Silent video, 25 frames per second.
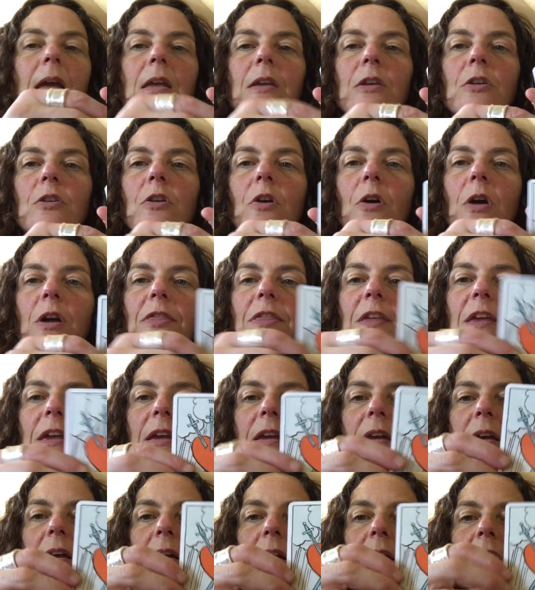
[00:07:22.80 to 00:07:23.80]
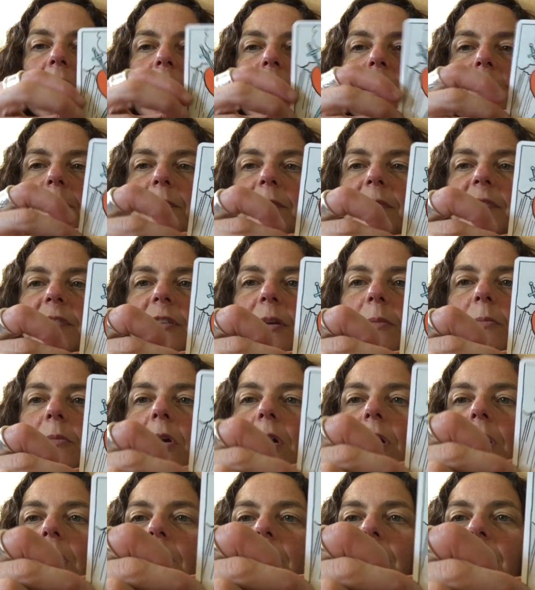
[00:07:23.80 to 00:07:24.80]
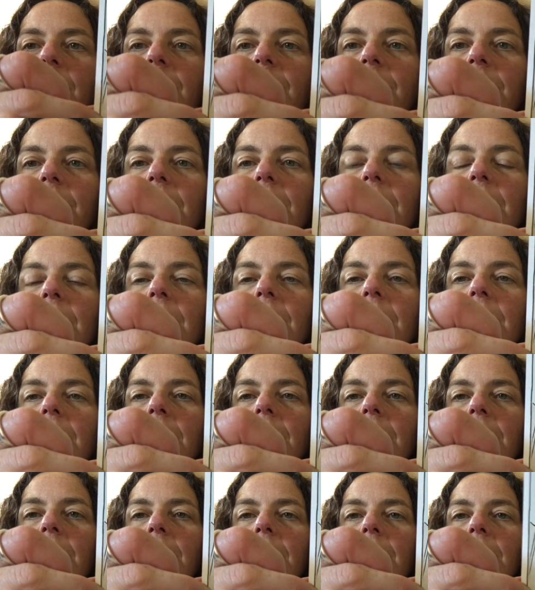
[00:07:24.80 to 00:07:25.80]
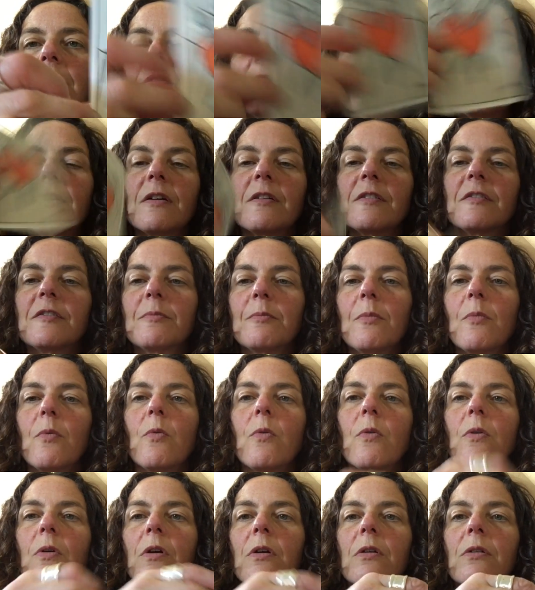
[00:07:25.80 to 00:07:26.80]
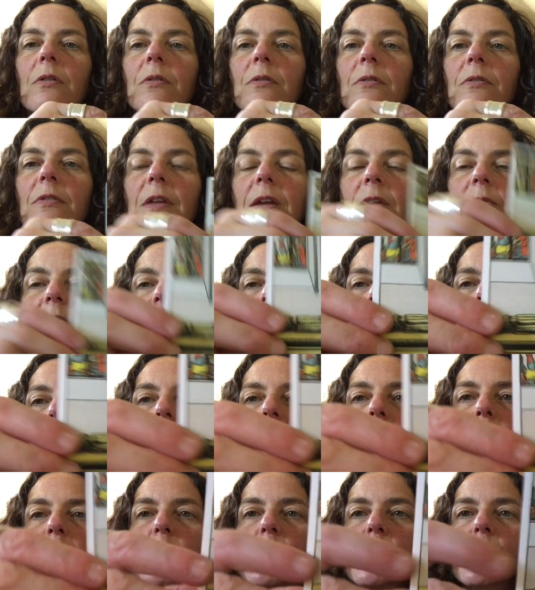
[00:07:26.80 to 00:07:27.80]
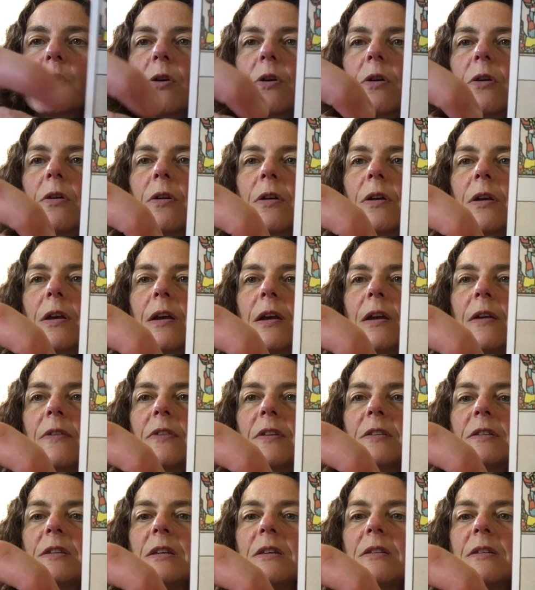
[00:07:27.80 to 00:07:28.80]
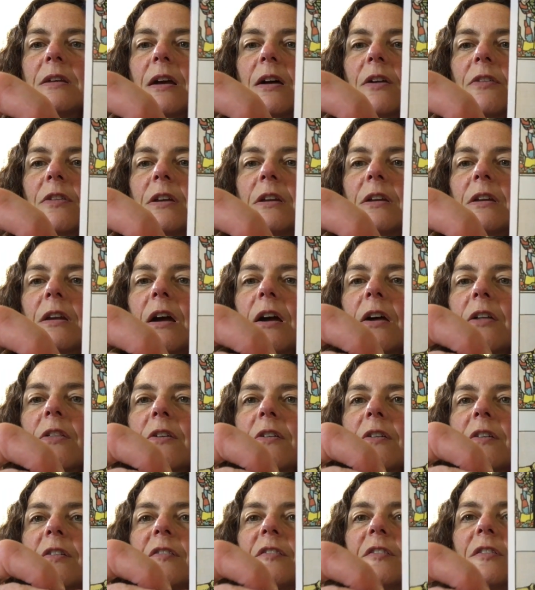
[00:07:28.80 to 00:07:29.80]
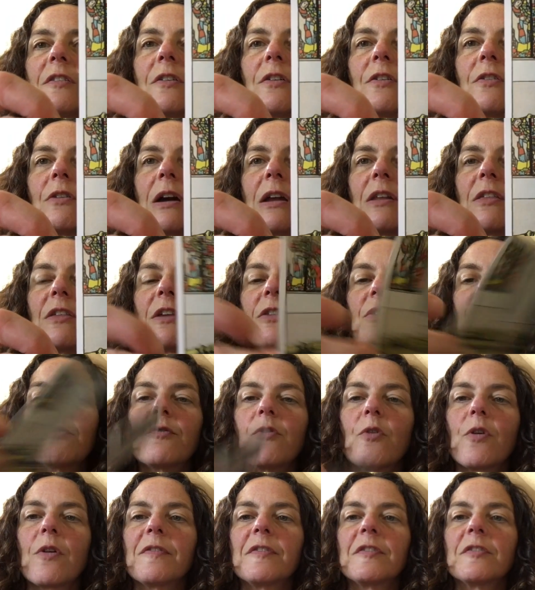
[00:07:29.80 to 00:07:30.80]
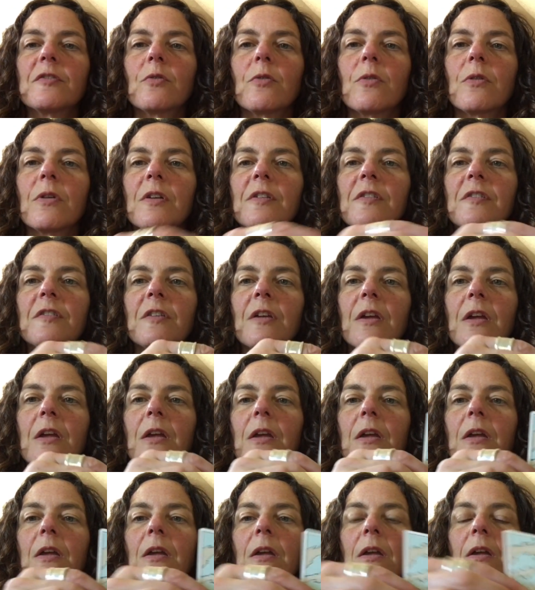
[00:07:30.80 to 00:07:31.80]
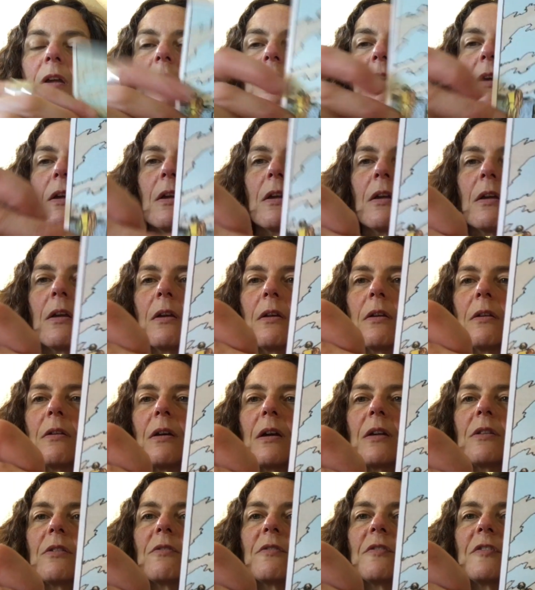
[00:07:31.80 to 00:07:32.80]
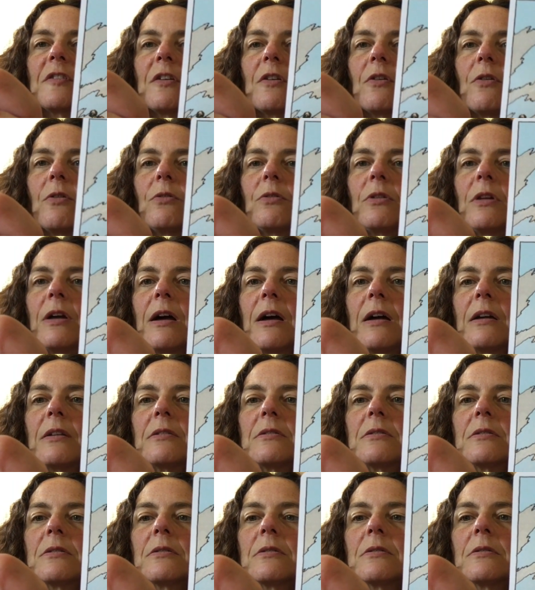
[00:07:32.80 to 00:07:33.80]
you know, I think some cards, there's more that we capture in the detail than in others. You know, I think the Four of Swords, I don't see a whole lot.